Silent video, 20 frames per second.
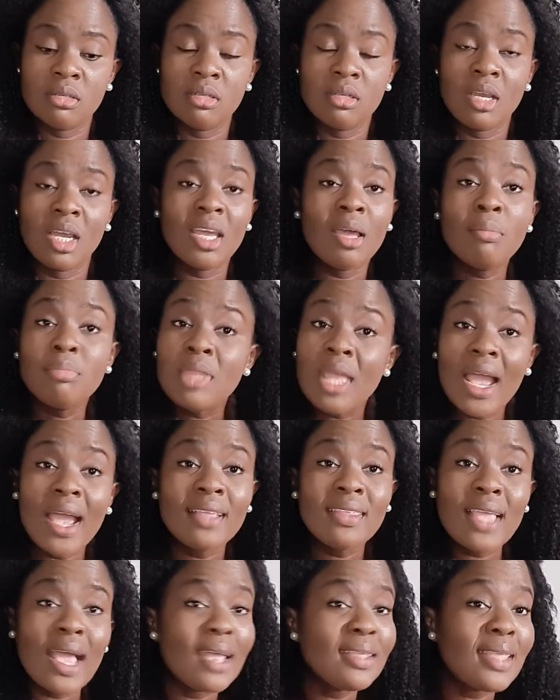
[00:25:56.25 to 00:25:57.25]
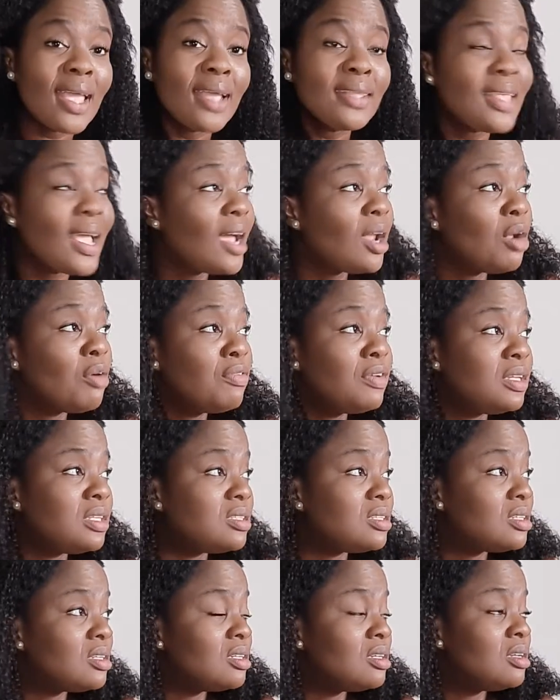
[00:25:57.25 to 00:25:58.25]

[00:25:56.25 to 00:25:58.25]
I am tired of it.